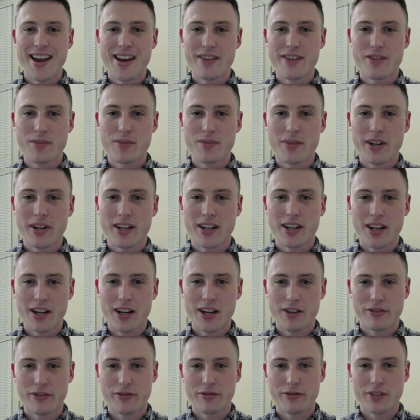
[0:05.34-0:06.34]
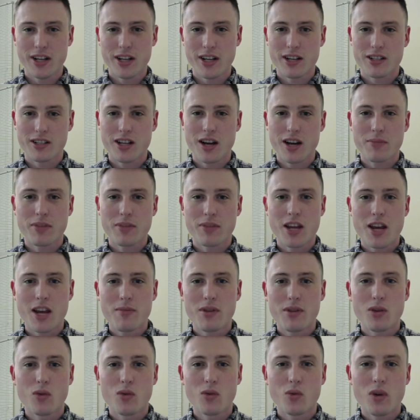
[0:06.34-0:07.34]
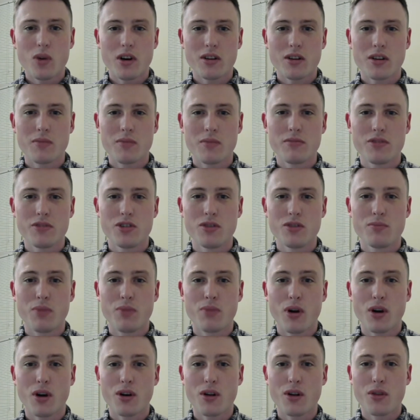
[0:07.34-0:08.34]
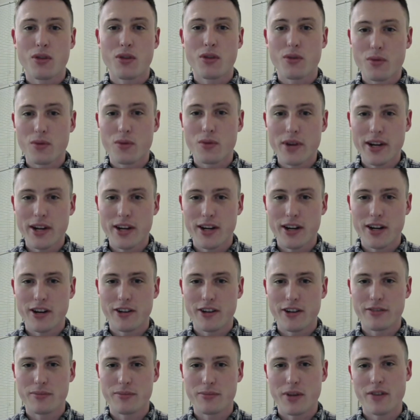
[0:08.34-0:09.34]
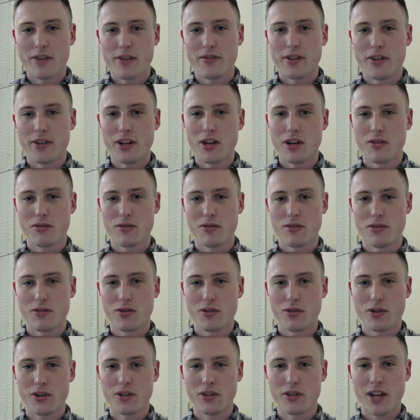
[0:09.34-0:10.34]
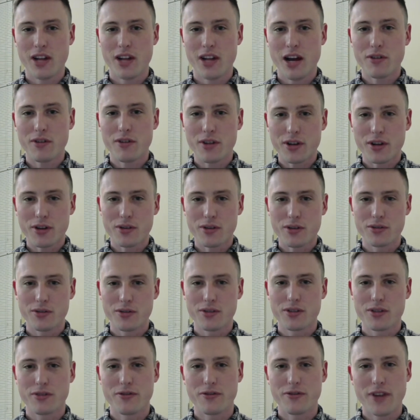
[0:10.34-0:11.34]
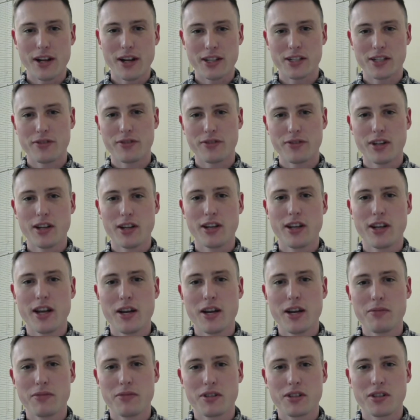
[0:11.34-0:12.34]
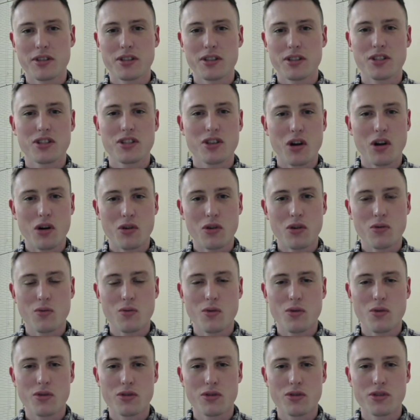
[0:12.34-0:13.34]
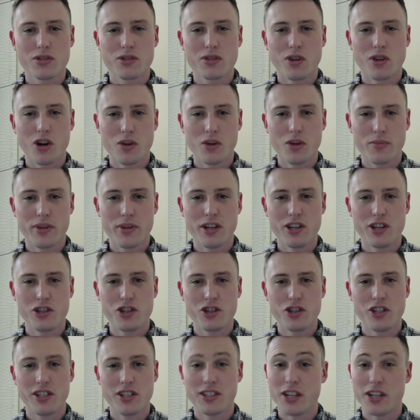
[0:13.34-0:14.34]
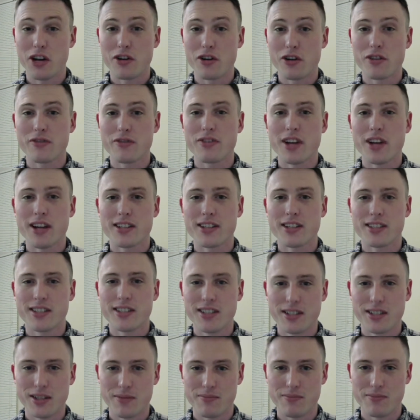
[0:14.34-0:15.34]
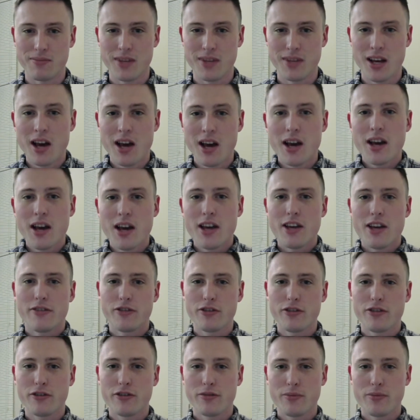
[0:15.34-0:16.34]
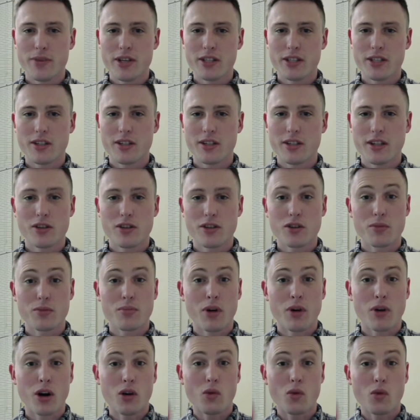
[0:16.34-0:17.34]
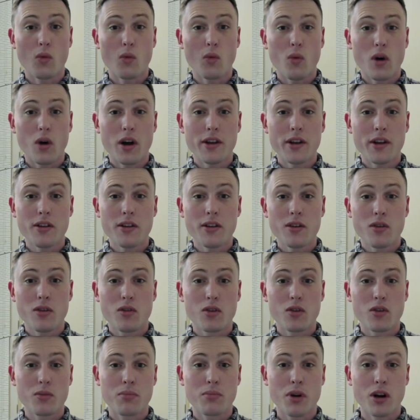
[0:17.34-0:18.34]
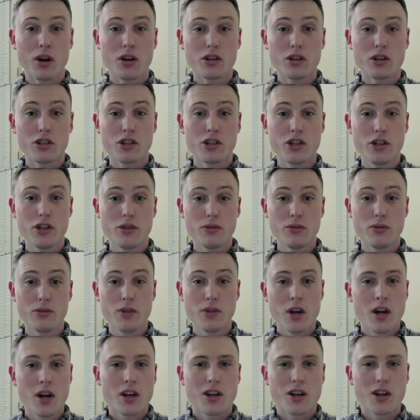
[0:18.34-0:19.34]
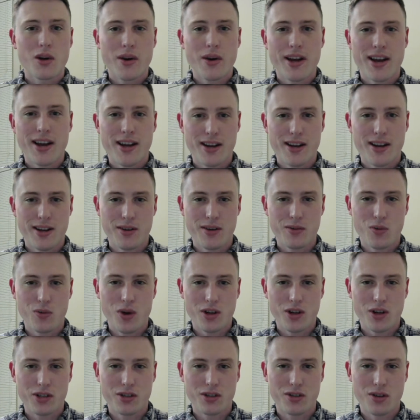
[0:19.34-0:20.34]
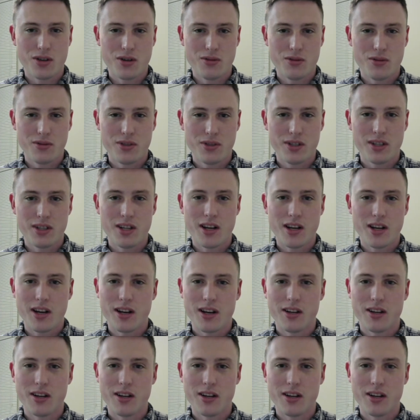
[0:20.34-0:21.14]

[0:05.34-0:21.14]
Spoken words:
Hey everybody, Kyle from Flat Top Gaming. Welcome to part 3 of my video tutorial on how to use Fantasy Flight Games' Star Wars RPG's narrative dice system. If you've missed either part 1 or part 2, go ahead and watch those.